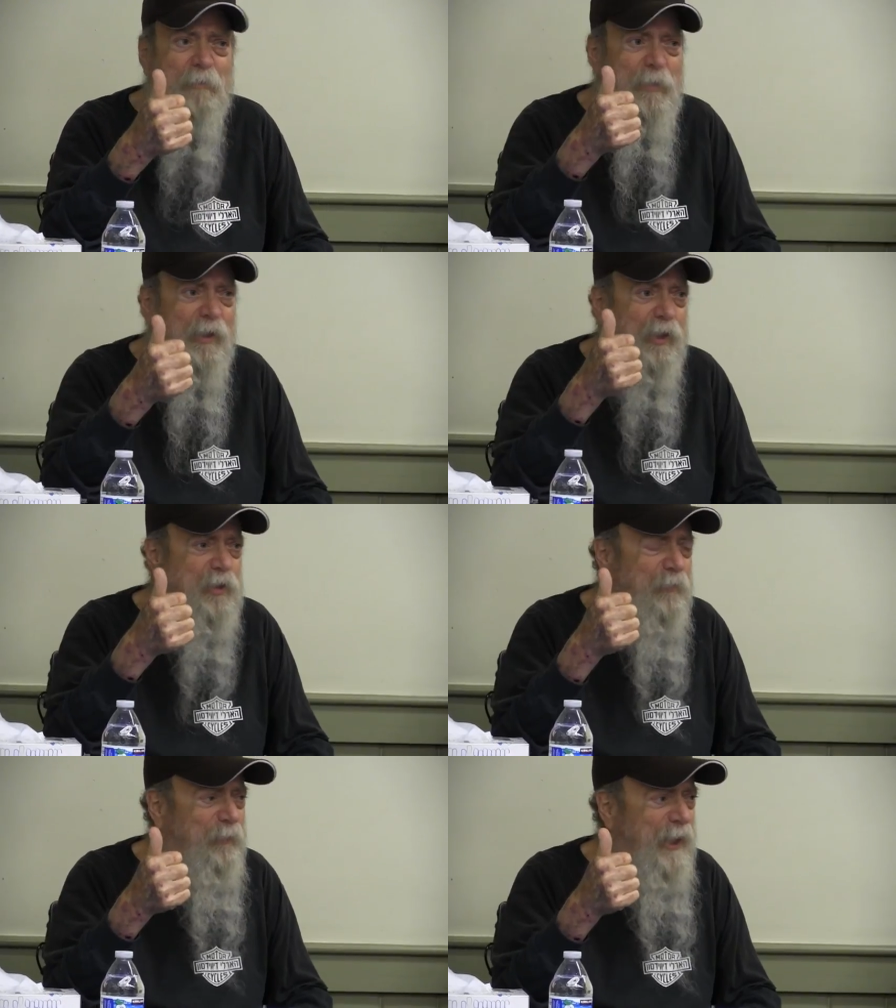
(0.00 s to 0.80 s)
milk and
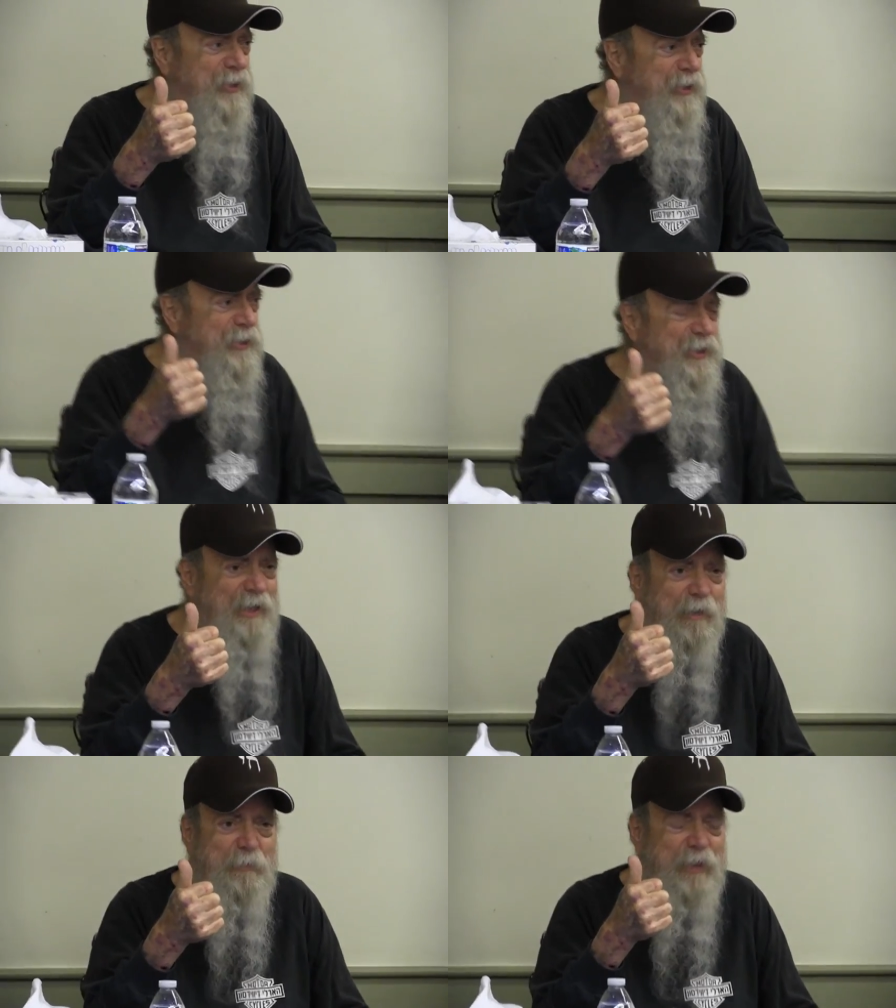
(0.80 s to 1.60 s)
their flesh. You
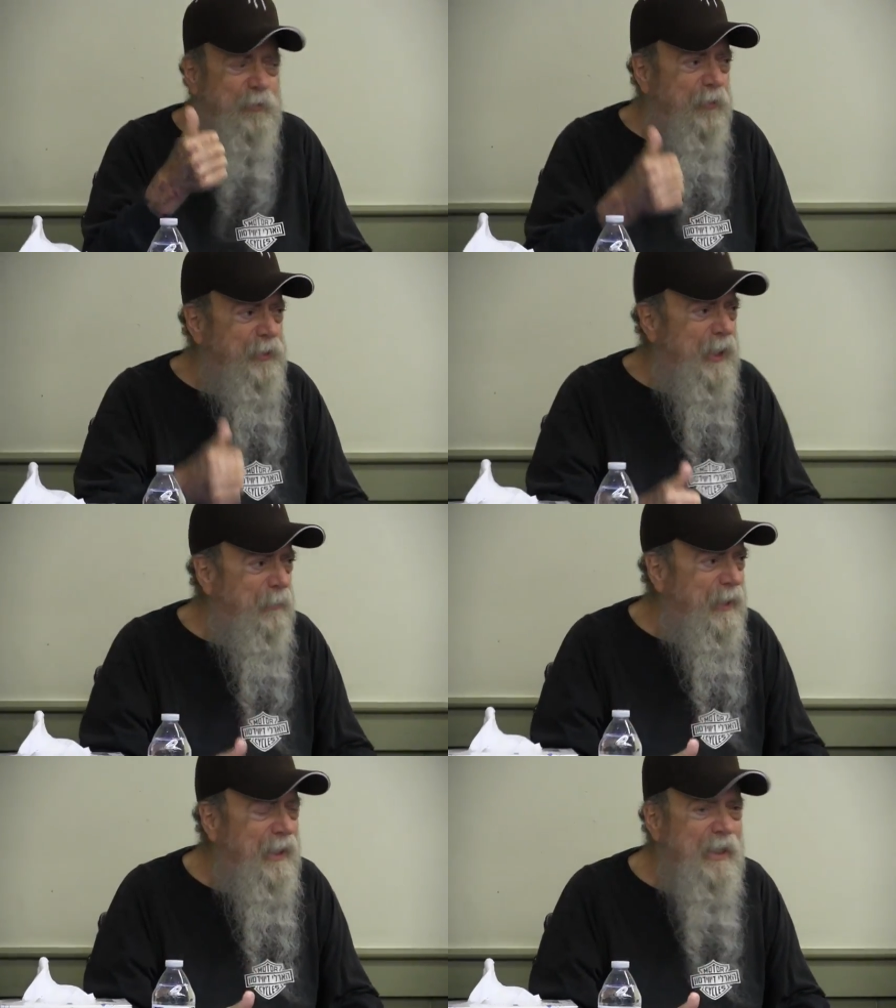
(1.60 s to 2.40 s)
cannot meat nor
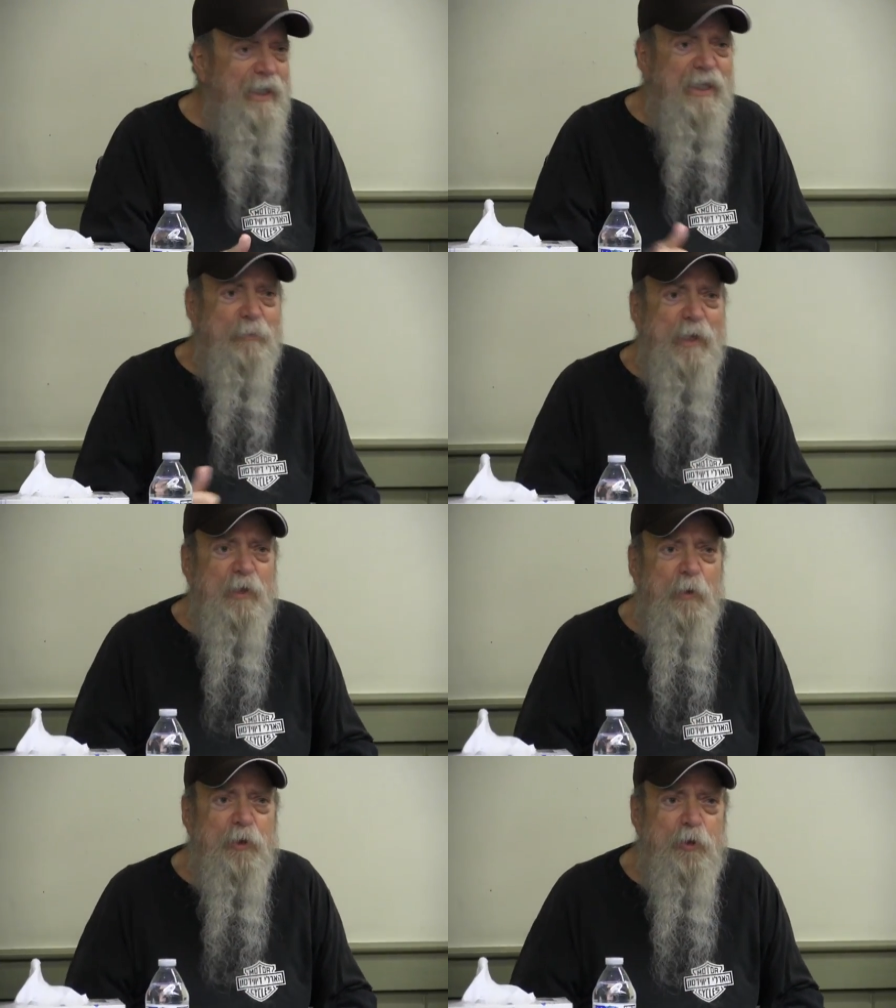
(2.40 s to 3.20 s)
dairy.
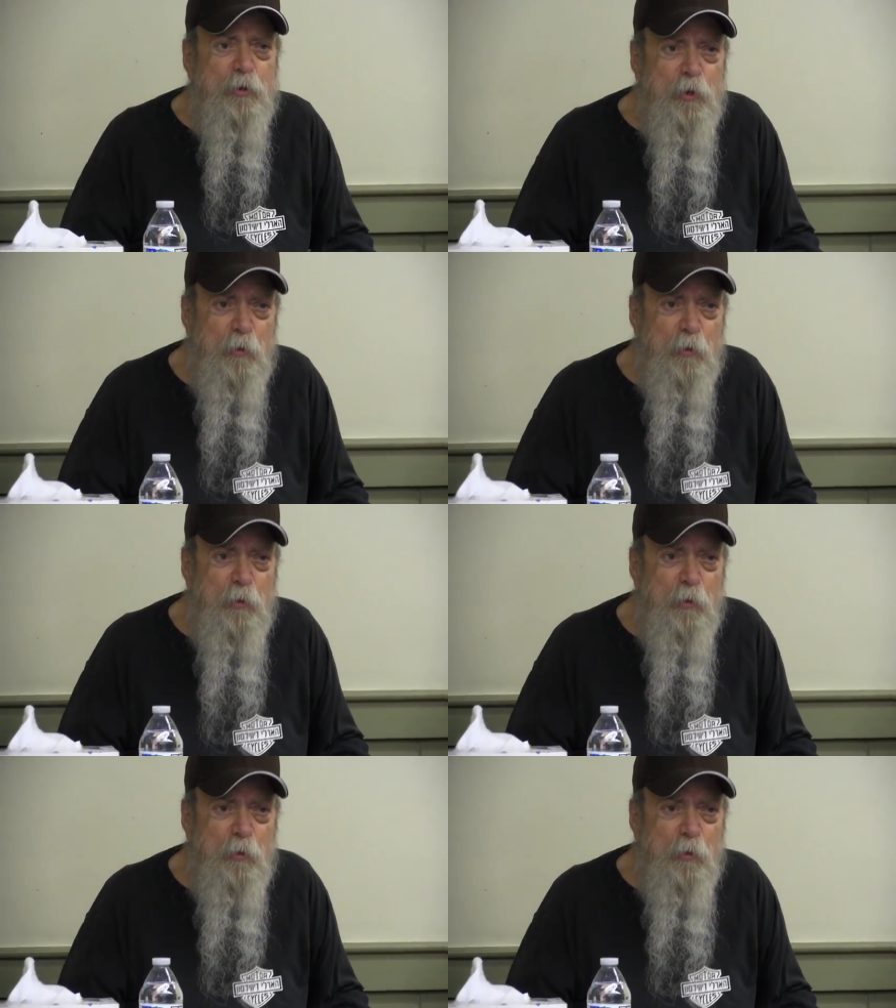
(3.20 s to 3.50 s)
Depends what you do